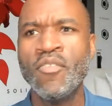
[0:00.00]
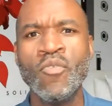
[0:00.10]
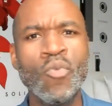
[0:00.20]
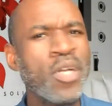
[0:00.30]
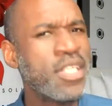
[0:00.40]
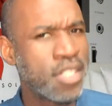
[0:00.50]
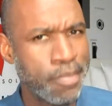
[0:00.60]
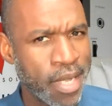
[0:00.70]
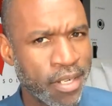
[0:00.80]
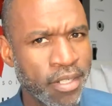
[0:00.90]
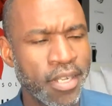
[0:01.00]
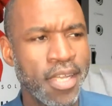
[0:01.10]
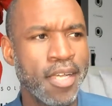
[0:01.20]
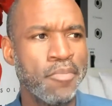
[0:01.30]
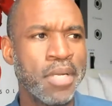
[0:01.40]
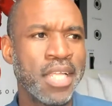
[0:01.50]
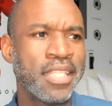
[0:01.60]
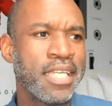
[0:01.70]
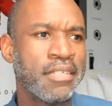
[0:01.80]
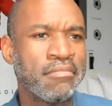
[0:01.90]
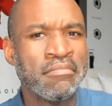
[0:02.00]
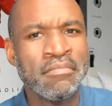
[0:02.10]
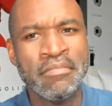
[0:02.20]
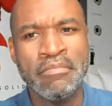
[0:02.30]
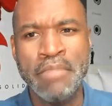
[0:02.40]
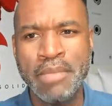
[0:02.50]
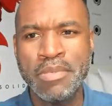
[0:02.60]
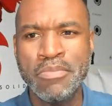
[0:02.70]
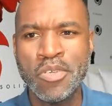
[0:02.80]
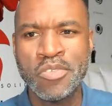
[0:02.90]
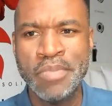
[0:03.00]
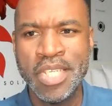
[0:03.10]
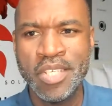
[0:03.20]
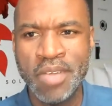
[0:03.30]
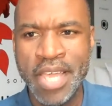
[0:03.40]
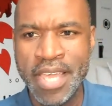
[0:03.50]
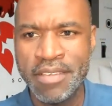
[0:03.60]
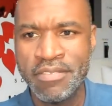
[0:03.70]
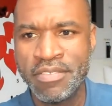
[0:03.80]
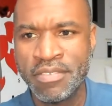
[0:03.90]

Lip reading: What is it about it? But I think maybe most men don't have